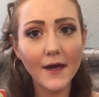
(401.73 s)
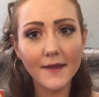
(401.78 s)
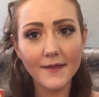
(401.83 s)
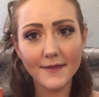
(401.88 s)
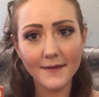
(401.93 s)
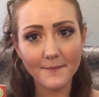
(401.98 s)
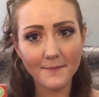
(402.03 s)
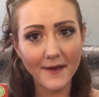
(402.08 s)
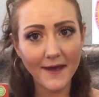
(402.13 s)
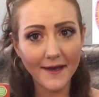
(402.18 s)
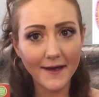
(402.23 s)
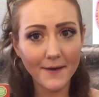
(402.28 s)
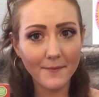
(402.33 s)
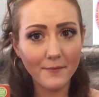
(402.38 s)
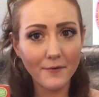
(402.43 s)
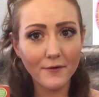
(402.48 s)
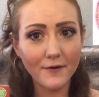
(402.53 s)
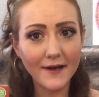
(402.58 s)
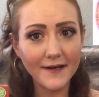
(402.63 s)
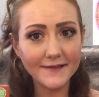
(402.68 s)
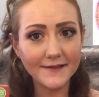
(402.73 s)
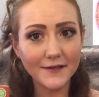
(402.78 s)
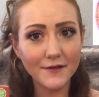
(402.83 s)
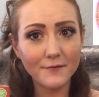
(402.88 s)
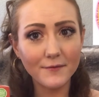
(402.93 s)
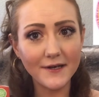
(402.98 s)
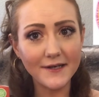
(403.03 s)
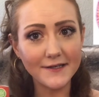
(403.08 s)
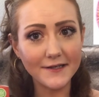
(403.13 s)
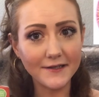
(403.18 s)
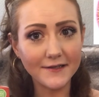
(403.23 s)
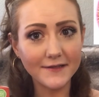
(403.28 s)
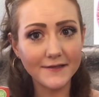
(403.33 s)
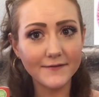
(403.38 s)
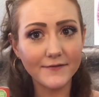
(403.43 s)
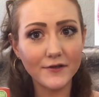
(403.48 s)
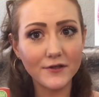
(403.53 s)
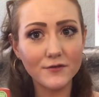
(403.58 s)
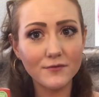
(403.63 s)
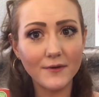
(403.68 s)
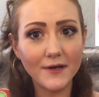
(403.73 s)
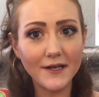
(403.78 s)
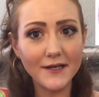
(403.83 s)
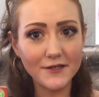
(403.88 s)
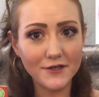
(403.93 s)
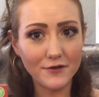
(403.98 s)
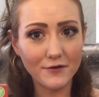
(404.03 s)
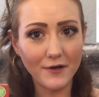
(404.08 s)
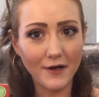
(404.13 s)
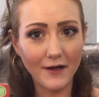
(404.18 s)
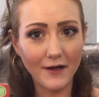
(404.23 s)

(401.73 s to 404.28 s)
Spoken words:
The Makeup Eraser retails for $22.